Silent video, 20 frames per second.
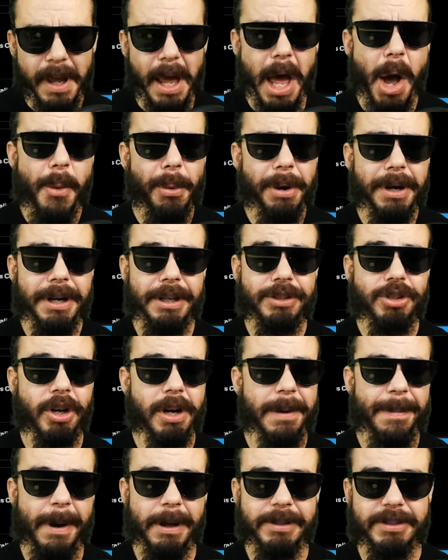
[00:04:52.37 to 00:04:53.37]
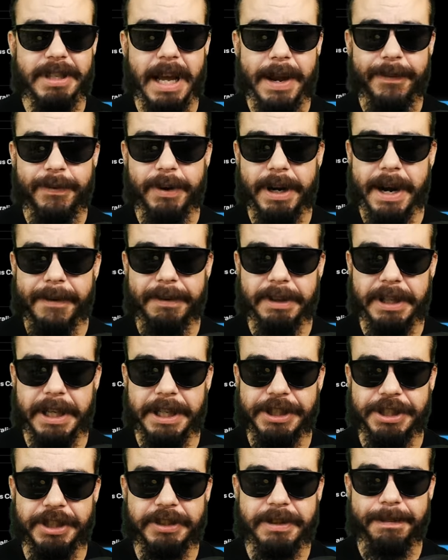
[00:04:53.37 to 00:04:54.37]
We're going to talk about Cypher and everything
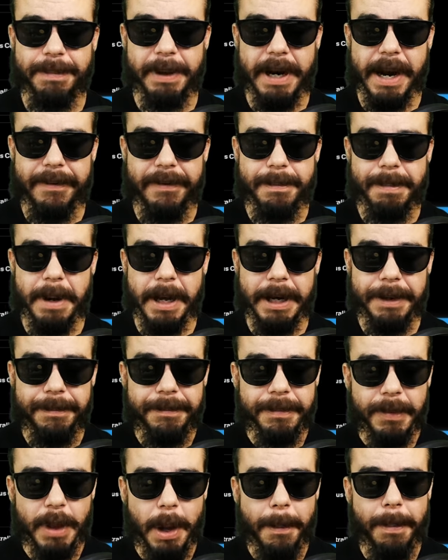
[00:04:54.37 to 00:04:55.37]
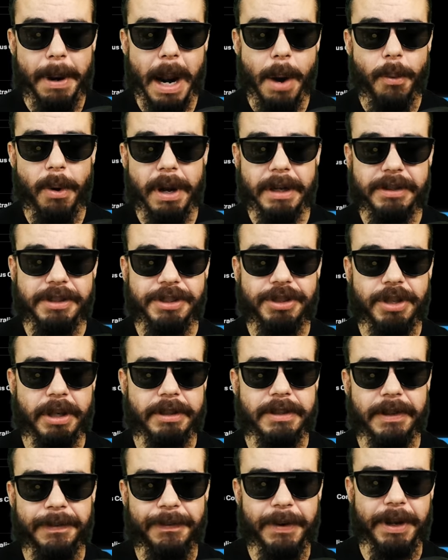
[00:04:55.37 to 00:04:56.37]
in just a bit, everybody, but I wanted to start
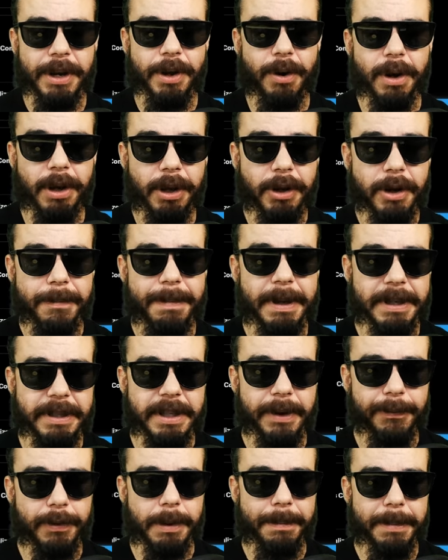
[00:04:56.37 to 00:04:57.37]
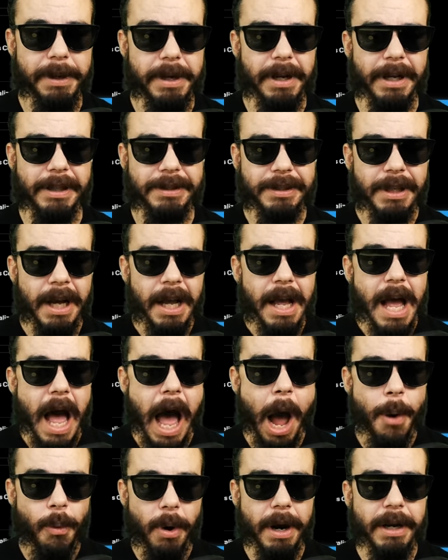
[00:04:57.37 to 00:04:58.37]
this video a little bit different because
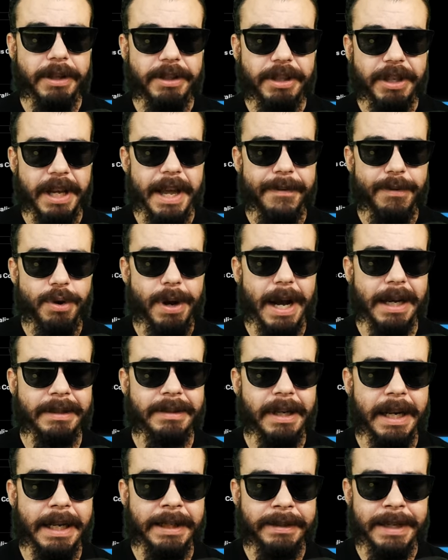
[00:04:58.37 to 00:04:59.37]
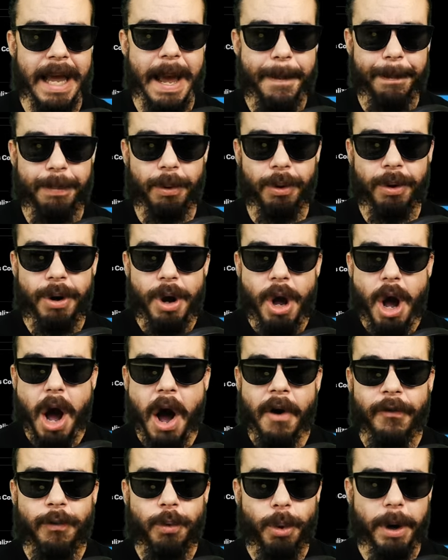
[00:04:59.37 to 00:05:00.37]
I wanted to give you guys an example
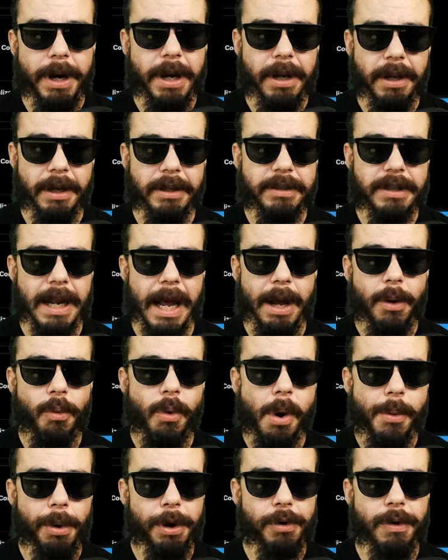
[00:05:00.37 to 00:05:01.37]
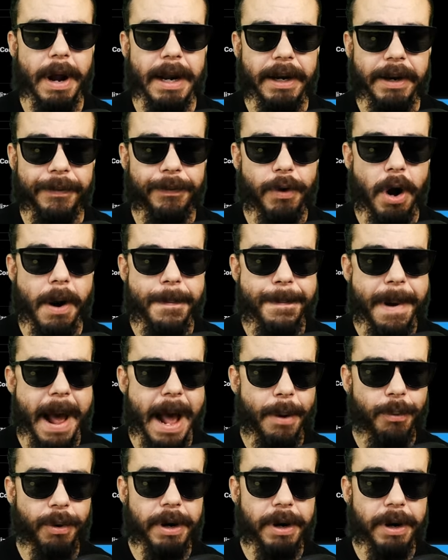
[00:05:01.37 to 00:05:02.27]
of what it looks like when we're grinding for our bag.